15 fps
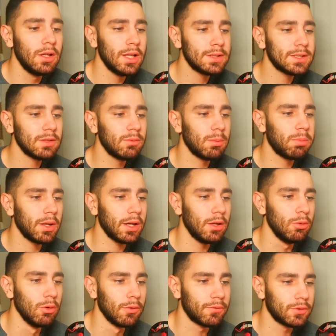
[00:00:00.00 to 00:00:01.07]
let's say we're playing
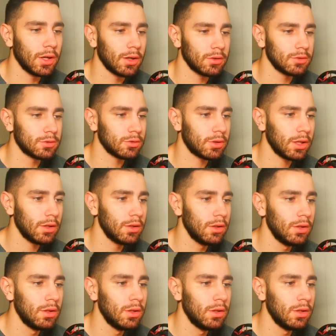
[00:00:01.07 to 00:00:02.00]
Allure of Darkness, okay?